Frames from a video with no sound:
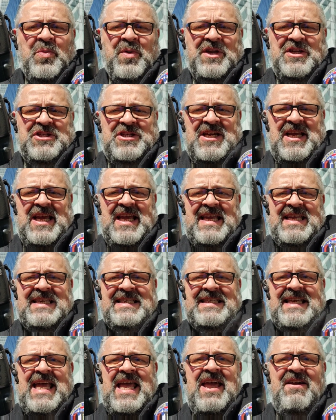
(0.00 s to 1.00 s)
which
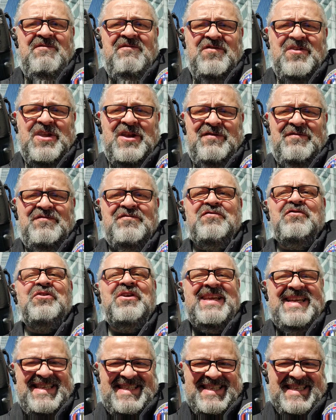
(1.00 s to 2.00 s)
is effing
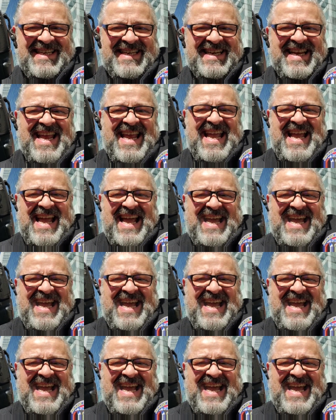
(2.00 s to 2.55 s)
freezing.